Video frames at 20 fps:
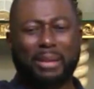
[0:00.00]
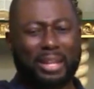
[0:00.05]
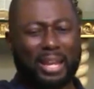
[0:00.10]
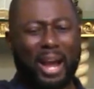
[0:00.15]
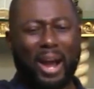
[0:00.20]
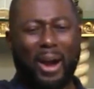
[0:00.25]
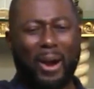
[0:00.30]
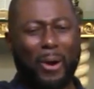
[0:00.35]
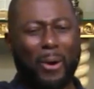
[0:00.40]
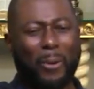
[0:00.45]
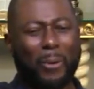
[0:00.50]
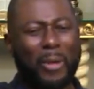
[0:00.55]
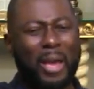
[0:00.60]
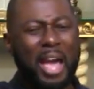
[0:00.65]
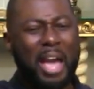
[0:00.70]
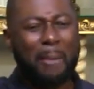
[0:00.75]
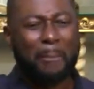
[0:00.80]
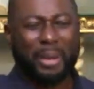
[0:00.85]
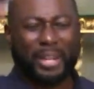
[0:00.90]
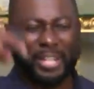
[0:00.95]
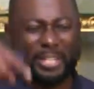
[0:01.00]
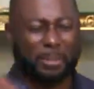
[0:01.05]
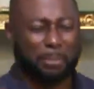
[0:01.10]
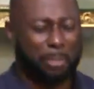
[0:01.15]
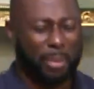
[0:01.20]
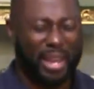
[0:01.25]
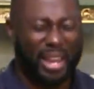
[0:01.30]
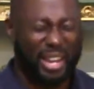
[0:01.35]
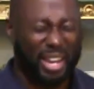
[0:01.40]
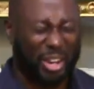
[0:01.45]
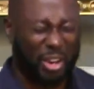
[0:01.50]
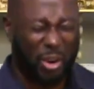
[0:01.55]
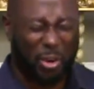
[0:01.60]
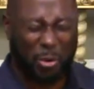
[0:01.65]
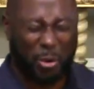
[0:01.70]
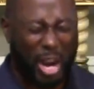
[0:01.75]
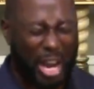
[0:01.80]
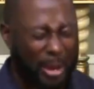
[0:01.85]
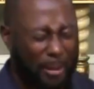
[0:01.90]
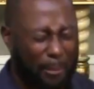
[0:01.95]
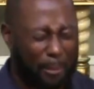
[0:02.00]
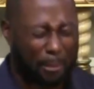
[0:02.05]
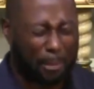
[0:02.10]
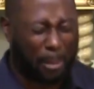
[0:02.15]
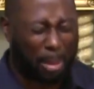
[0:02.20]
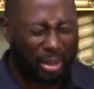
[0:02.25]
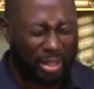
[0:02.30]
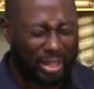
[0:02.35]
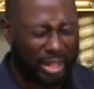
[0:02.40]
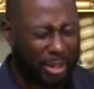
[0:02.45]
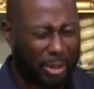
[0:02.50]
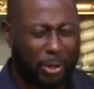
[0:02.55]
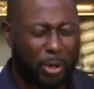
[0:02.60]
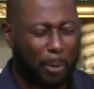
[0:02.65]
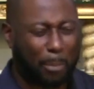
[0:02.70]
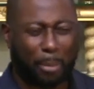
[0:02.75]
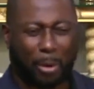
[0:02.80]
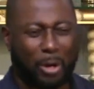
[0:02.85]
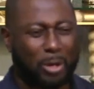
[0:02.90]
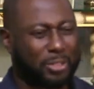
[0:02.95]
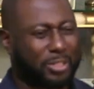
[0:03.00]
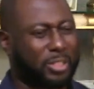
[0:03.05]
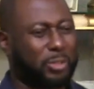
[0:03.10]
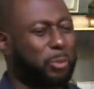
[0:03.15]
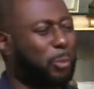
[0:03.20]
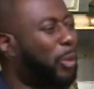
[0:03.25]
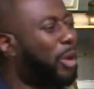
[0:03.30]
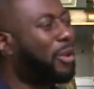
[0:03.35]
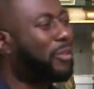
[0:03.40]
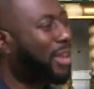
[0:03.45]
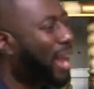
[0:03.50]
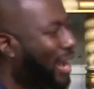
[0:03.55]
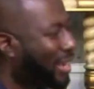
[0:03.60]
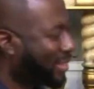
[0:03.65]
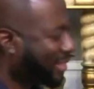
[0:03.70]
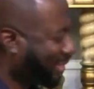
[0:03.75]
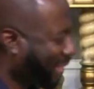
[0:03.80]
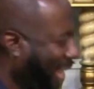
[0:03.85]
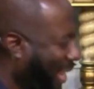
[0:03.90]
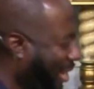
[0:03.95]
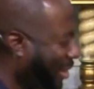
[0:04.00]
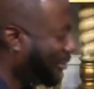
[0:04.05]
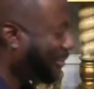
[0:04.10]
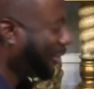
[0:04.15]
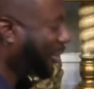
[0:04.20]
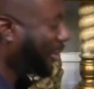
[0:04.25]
alone because being a great political person will not save